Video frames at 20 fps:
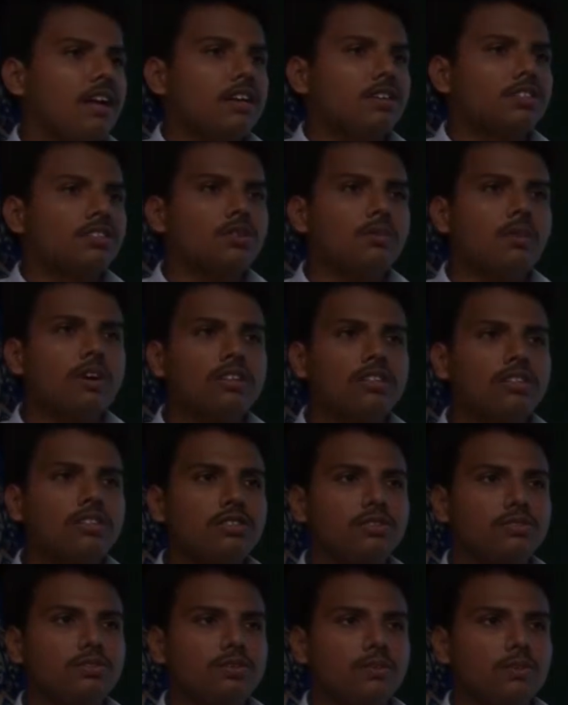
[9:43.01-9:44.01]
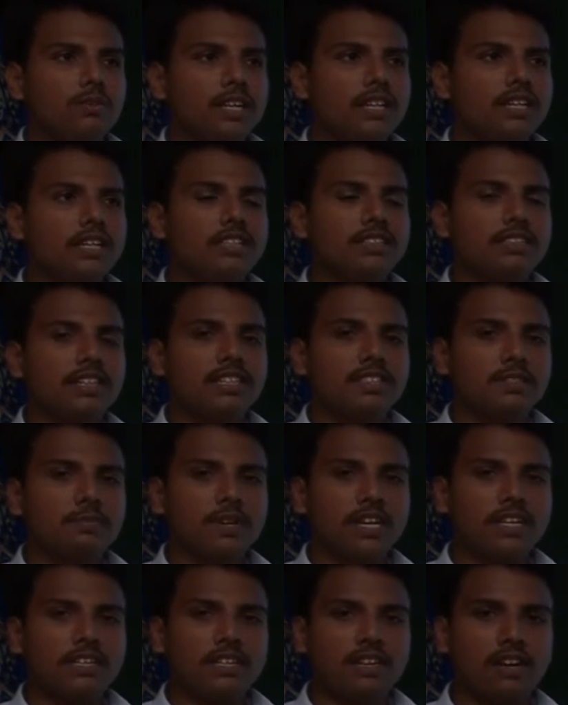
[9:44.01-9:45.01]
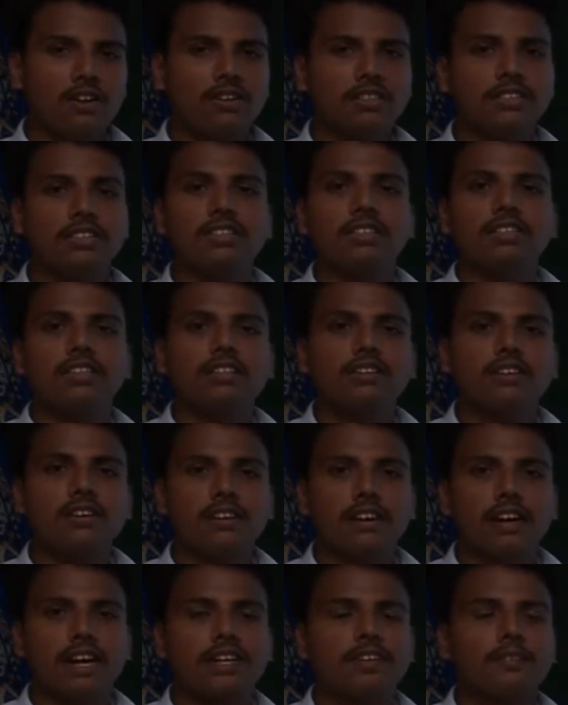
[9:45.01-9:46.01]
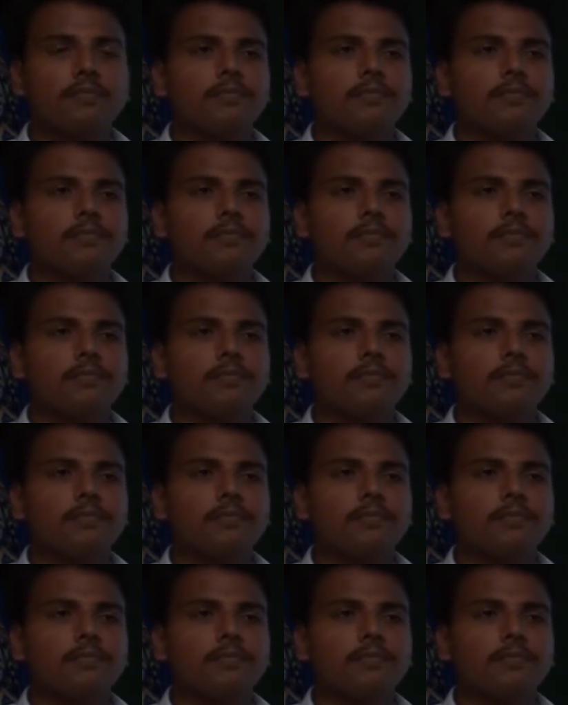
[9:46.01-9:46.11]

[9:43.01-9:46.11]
So what to do when there is an expected loss in the contract?